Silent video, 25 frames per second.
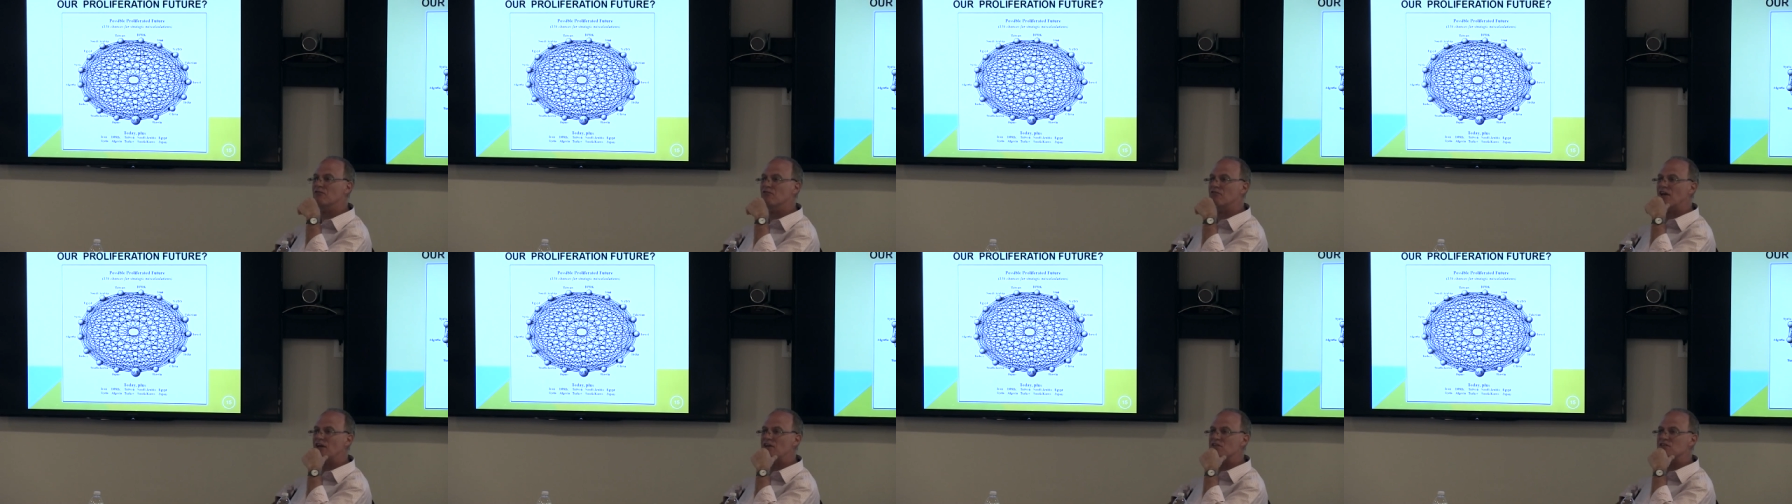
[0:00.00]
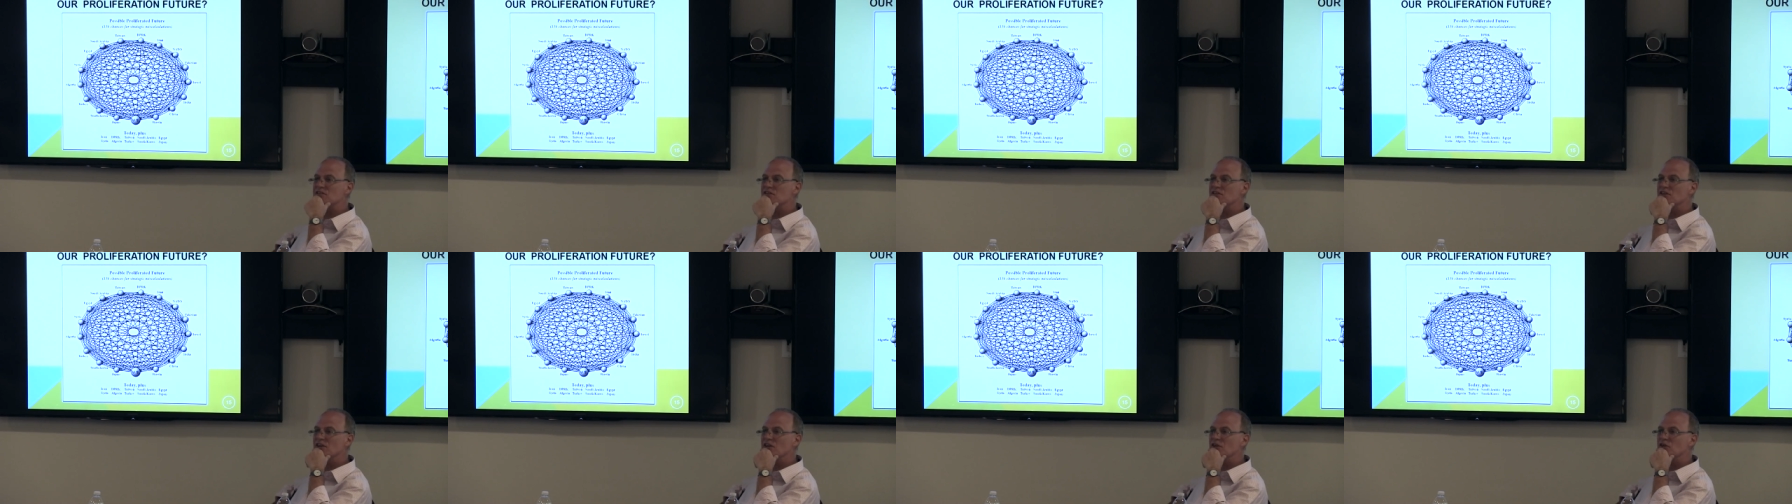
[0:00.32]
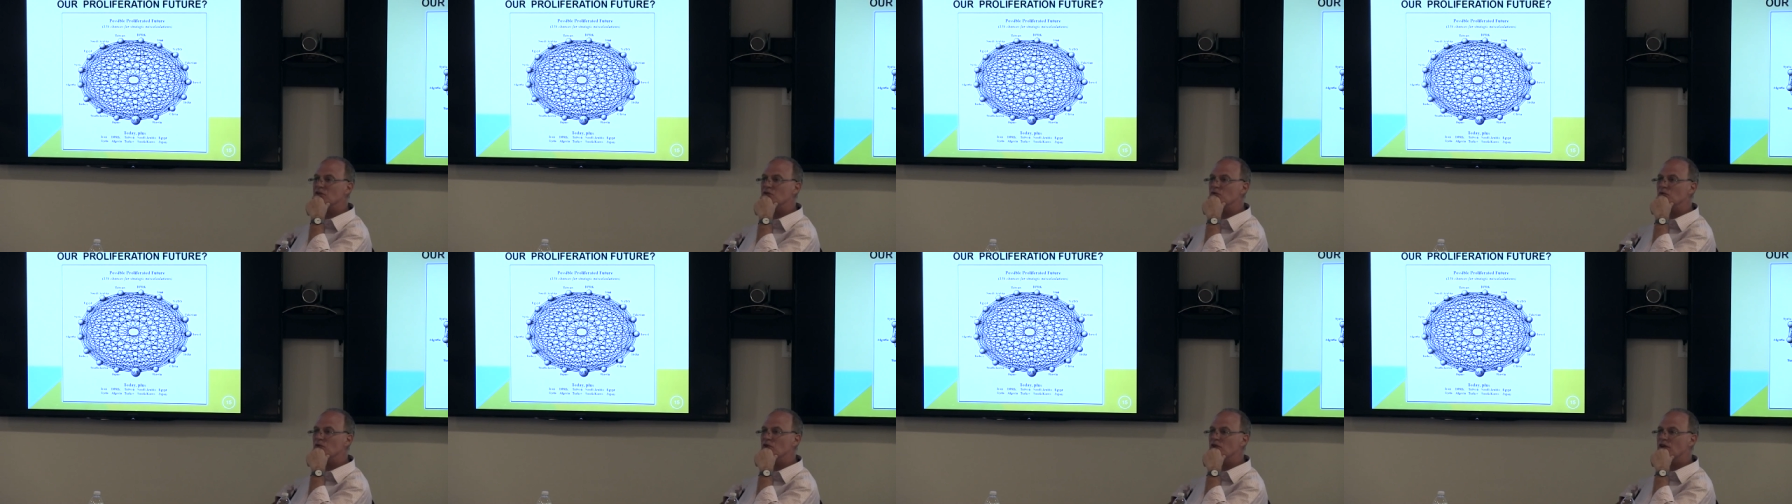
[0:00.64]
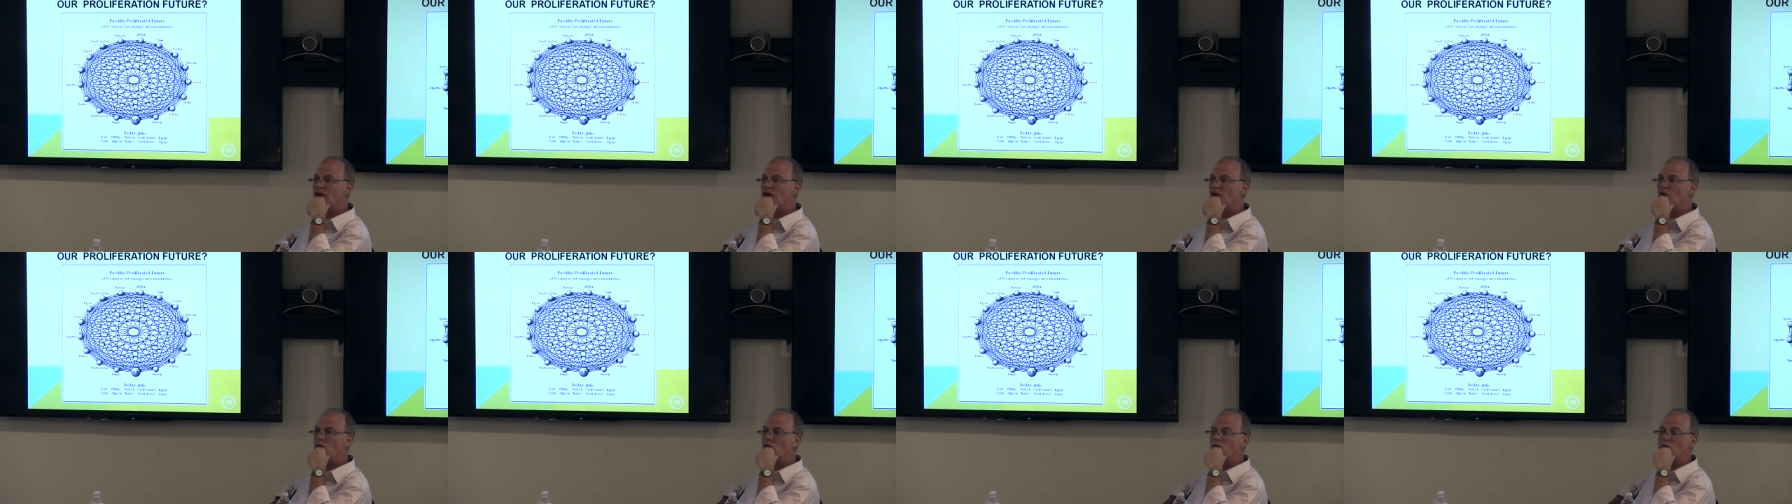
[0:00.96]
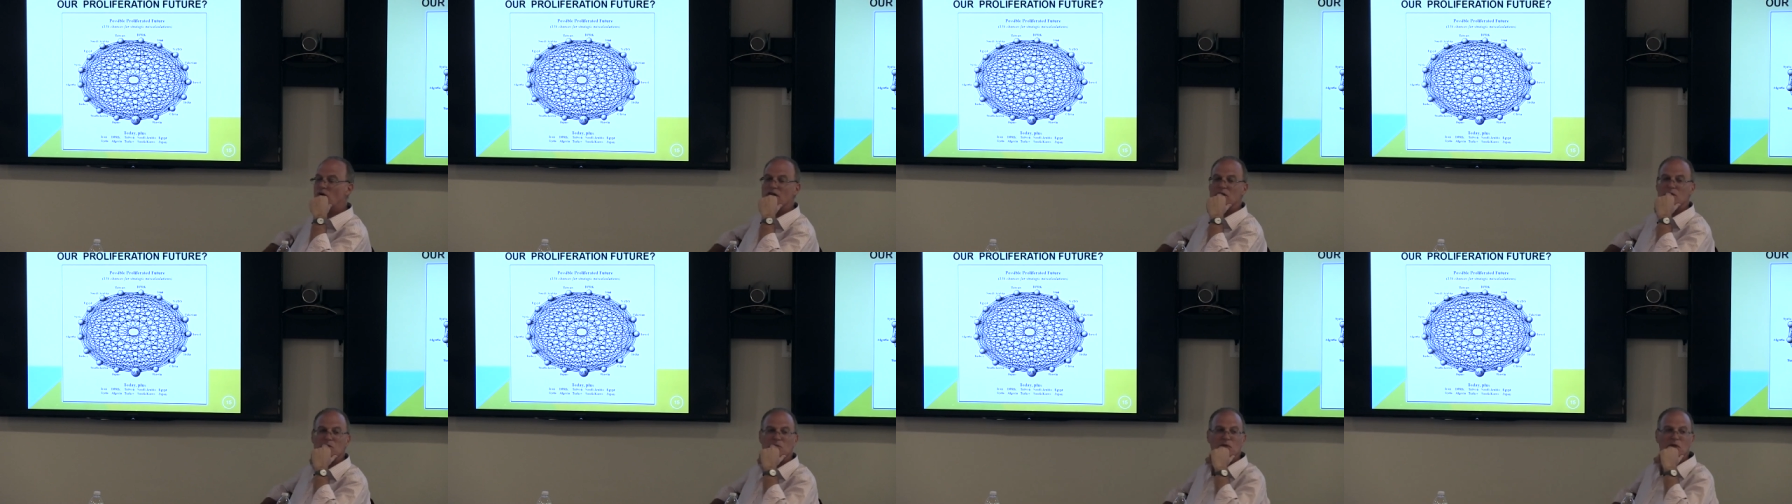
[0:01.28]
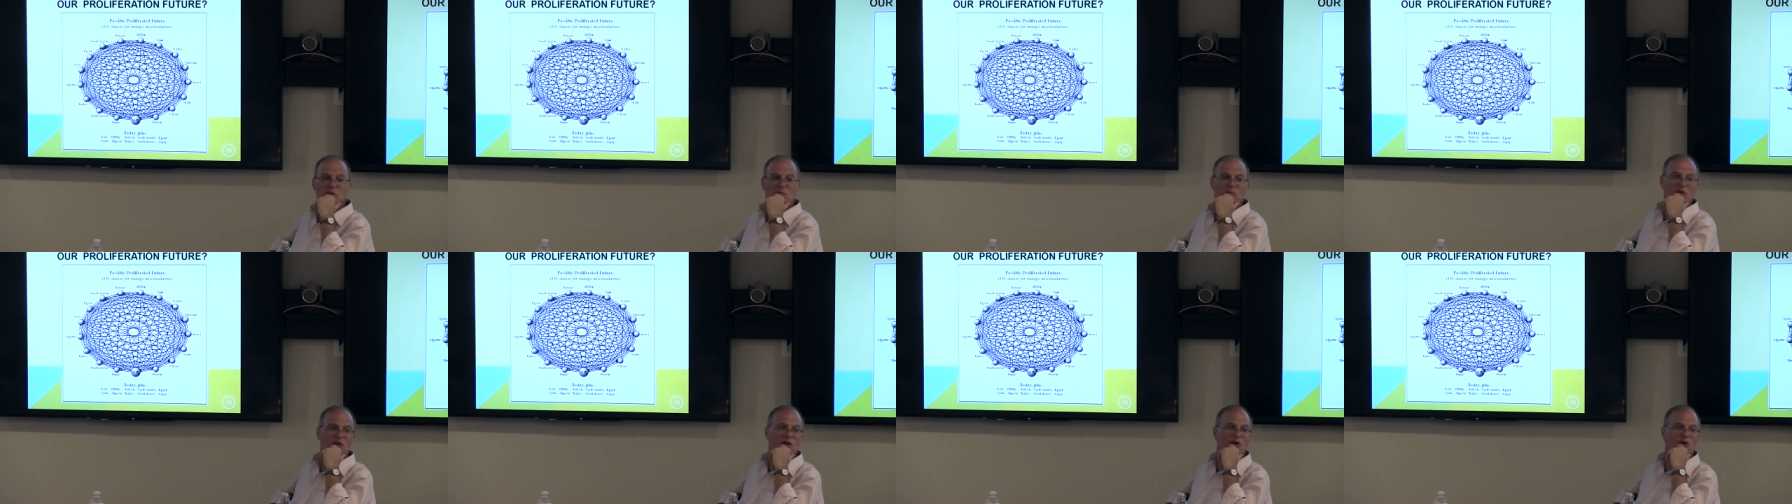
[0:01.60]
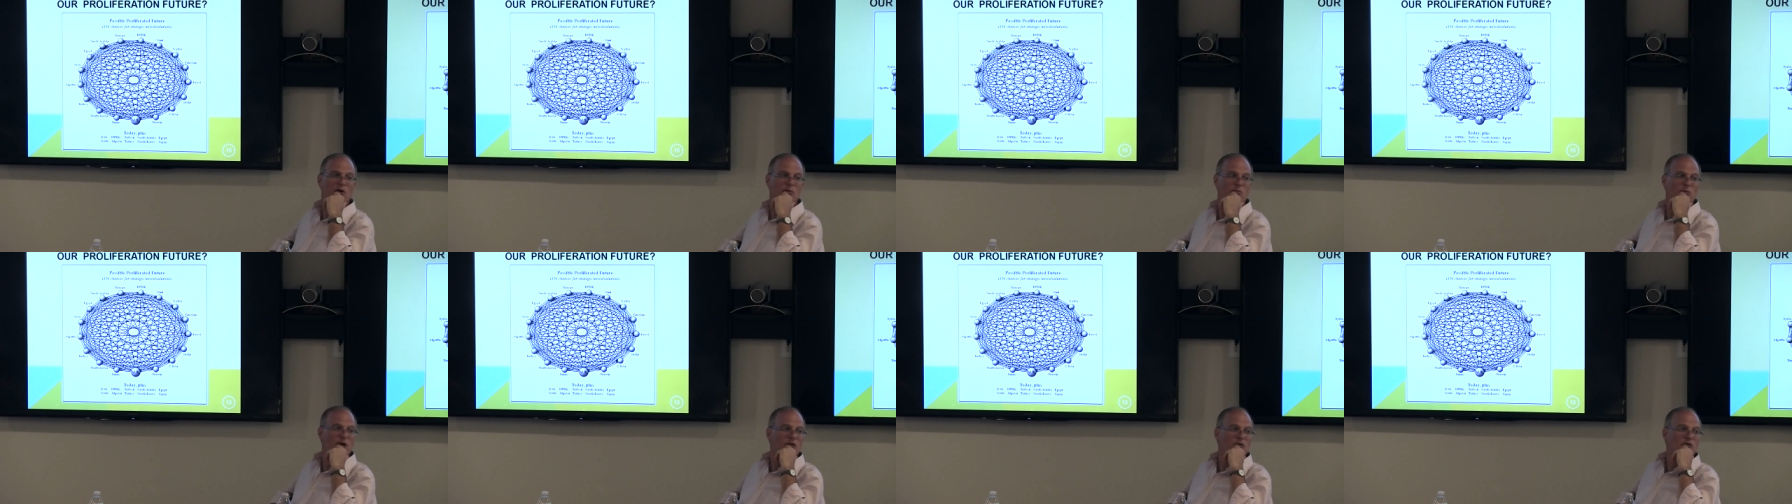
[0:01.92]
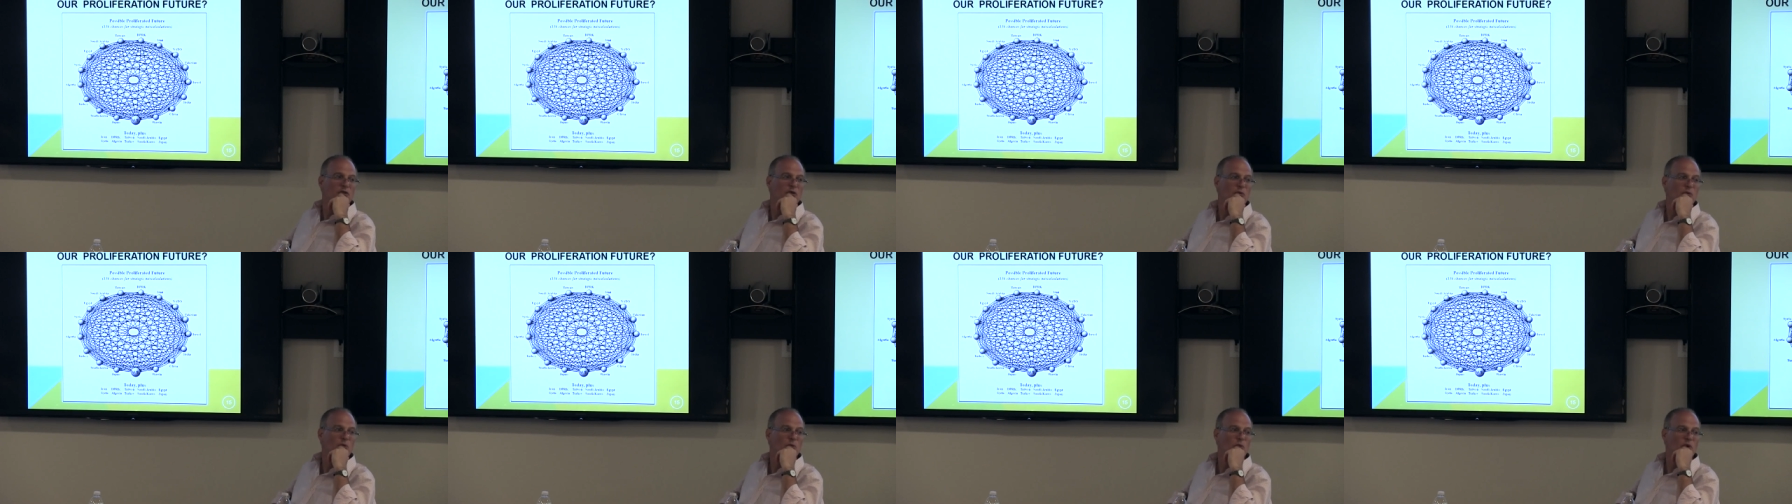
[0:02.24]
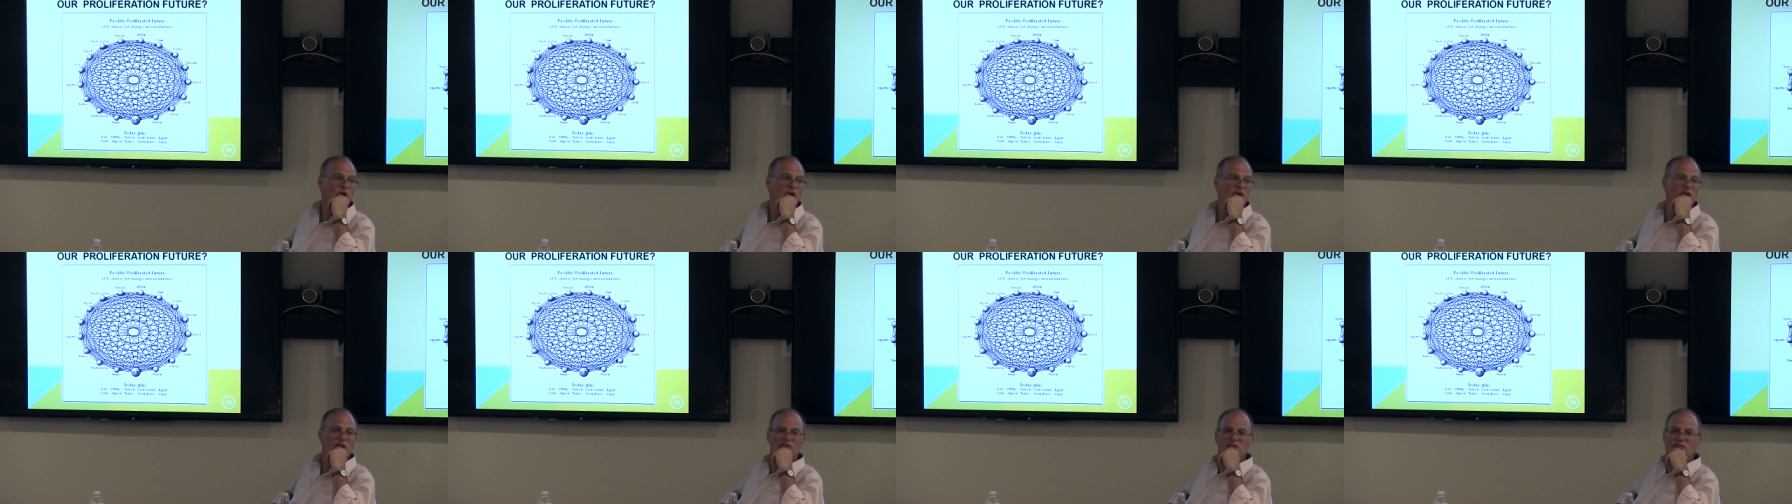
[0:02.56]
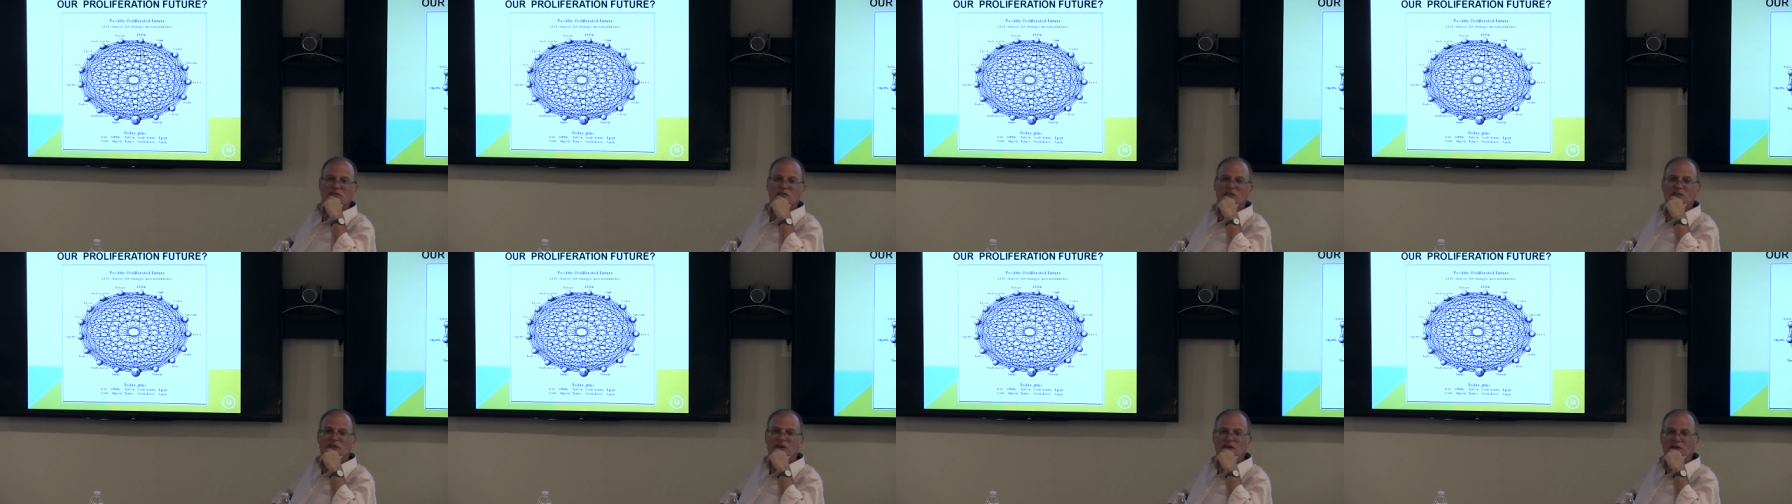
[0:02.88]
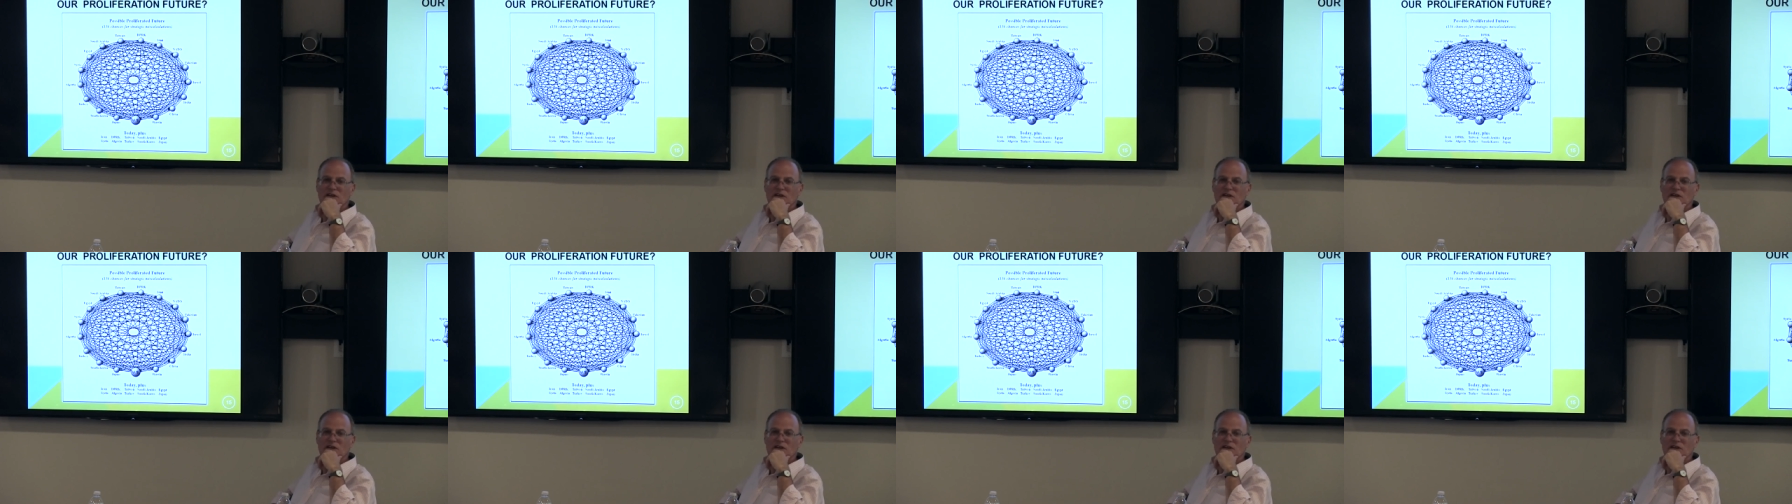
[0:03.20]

fascinated with how right people are about their warnings,